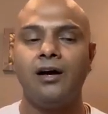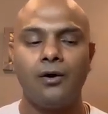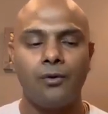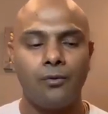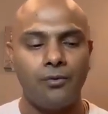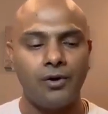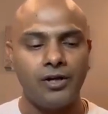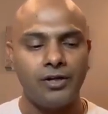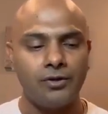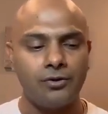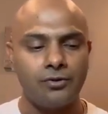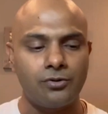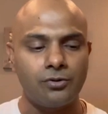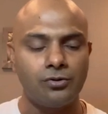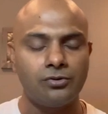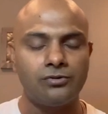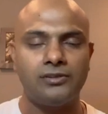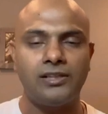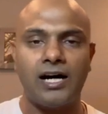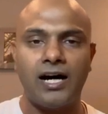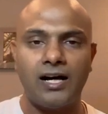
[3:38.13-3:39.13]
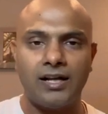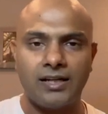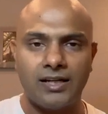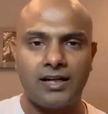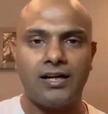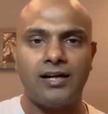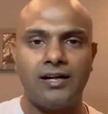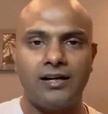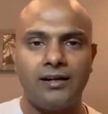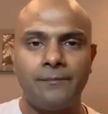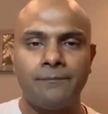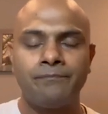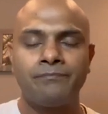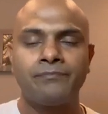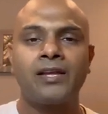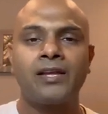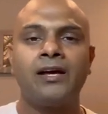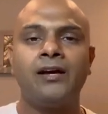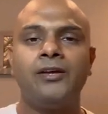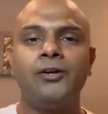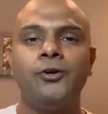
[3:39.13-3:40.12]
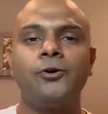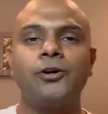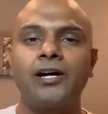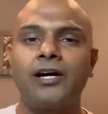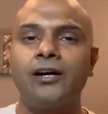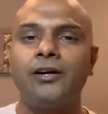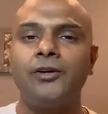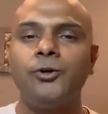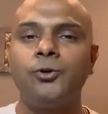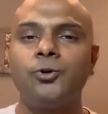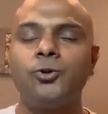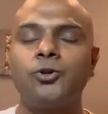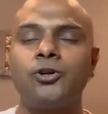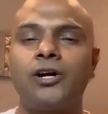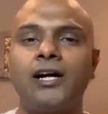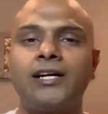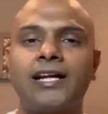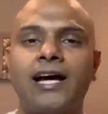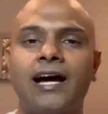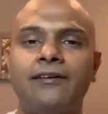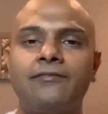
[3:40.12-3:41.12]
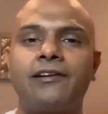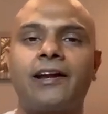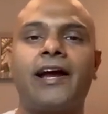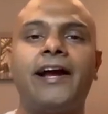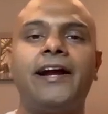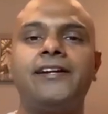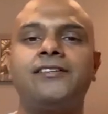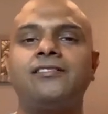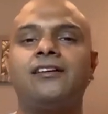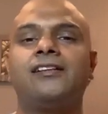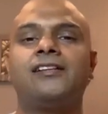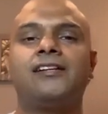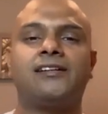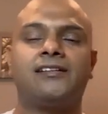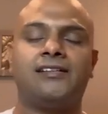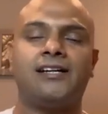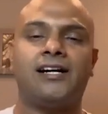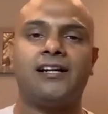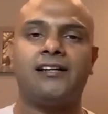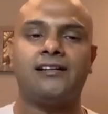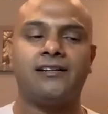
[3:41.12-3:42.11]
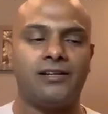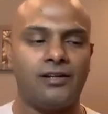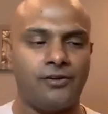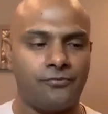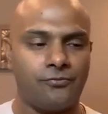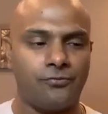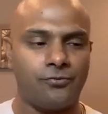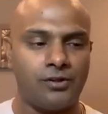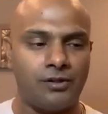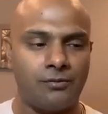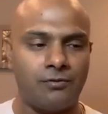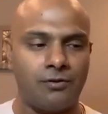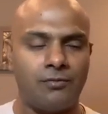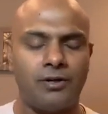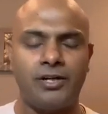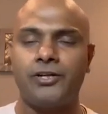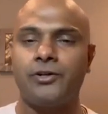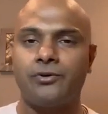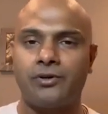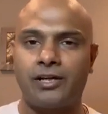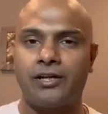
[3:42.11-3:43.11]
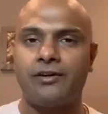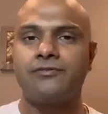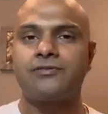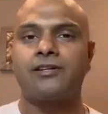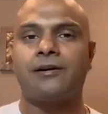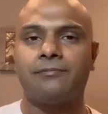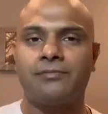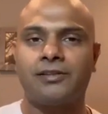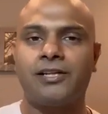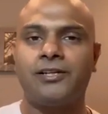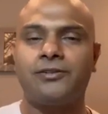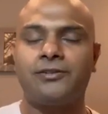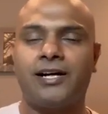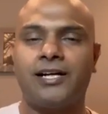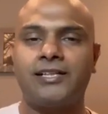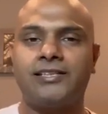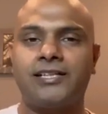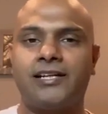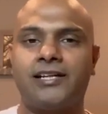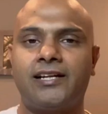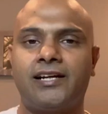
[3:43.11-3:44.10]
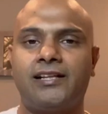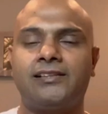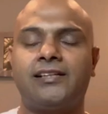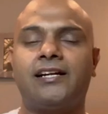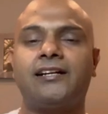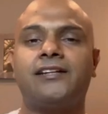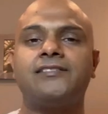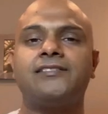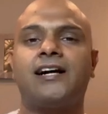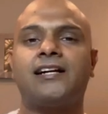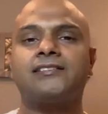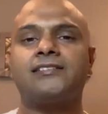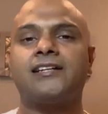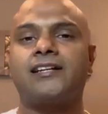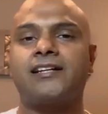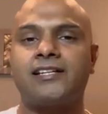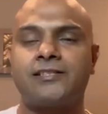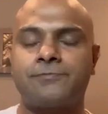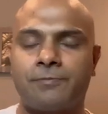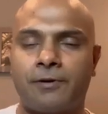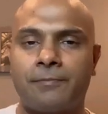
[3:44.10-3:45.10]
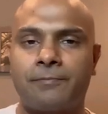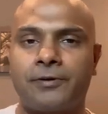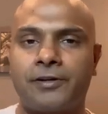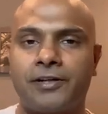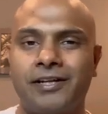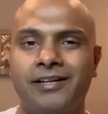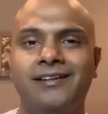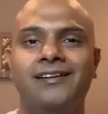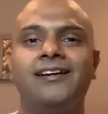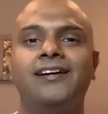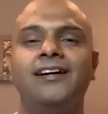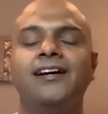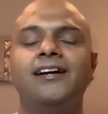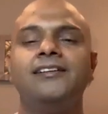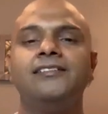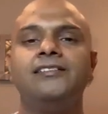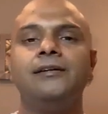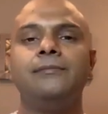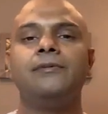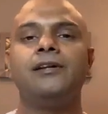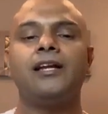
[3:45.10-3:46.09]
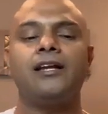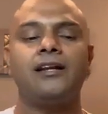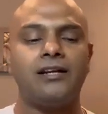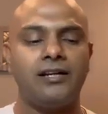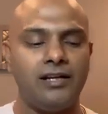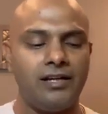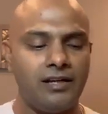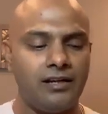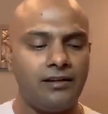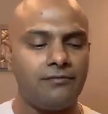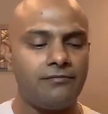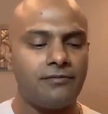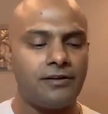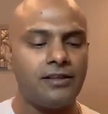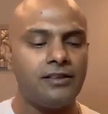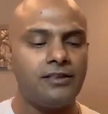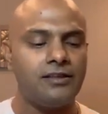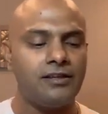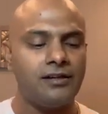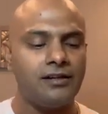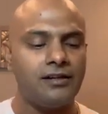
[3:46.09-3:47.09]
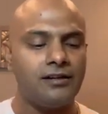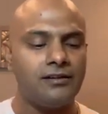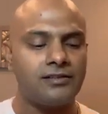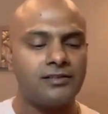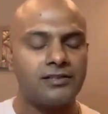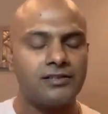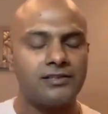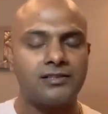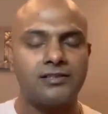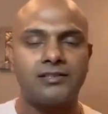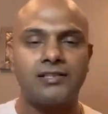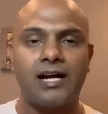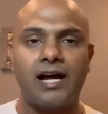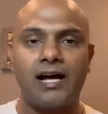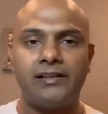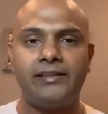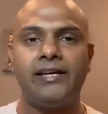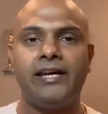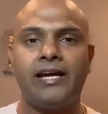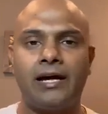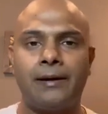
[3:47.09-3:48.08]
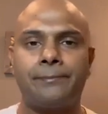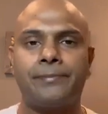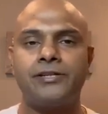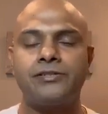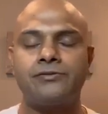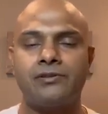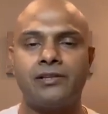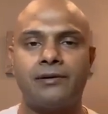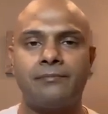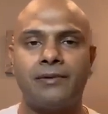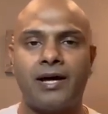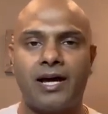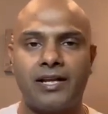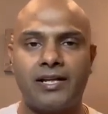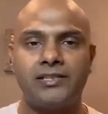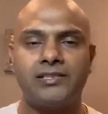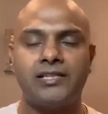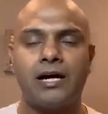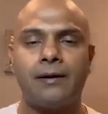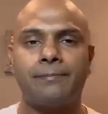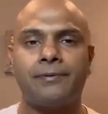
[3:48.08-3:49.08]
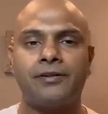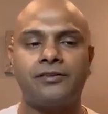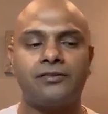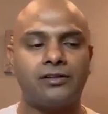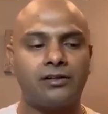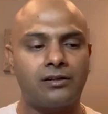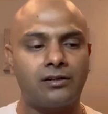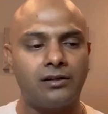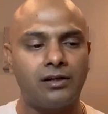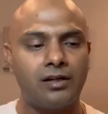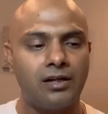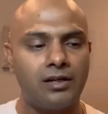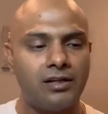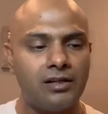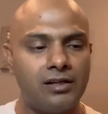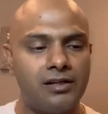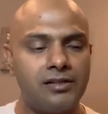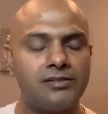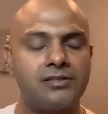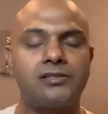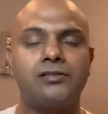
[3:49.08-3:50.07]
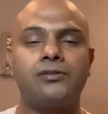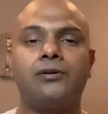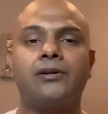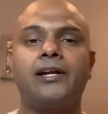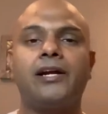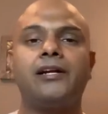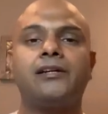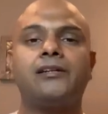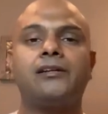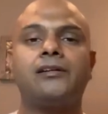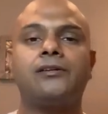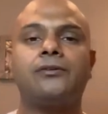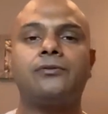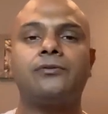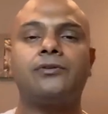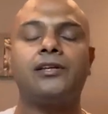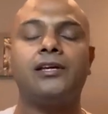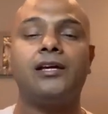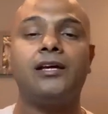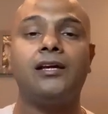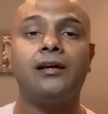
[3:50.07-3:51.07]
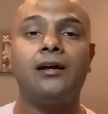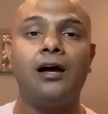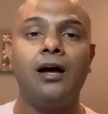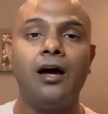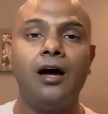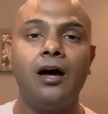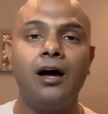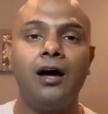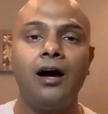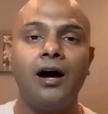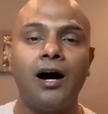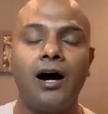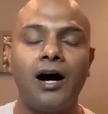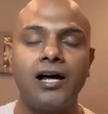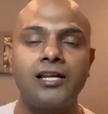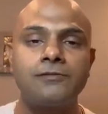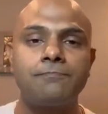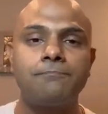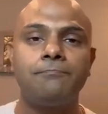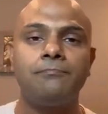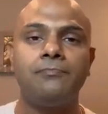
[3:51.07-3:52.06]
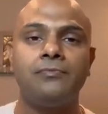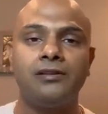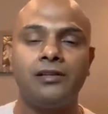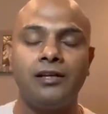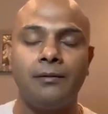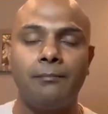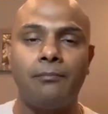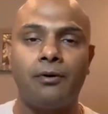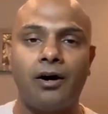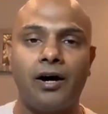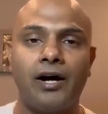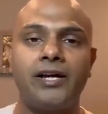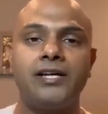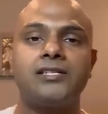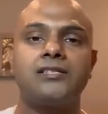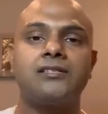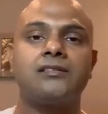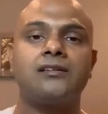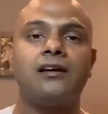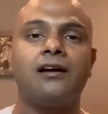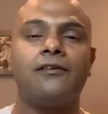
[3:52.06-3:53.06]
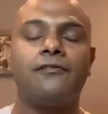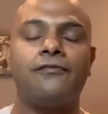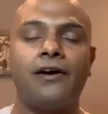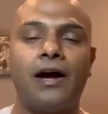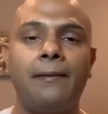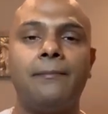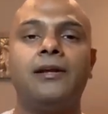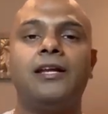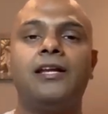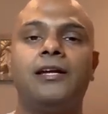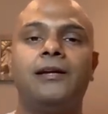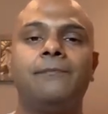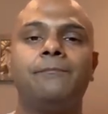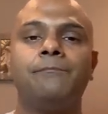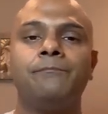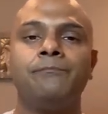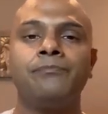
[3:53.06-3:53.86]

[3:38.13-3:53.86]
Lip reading: When you do dana, you do not have rights on that dan. If the moment you give something to Acharya, that is Acharya's property. Similarly, when the shadi happens, when the marriage happens, the girl is donated to the husband, the boy's family.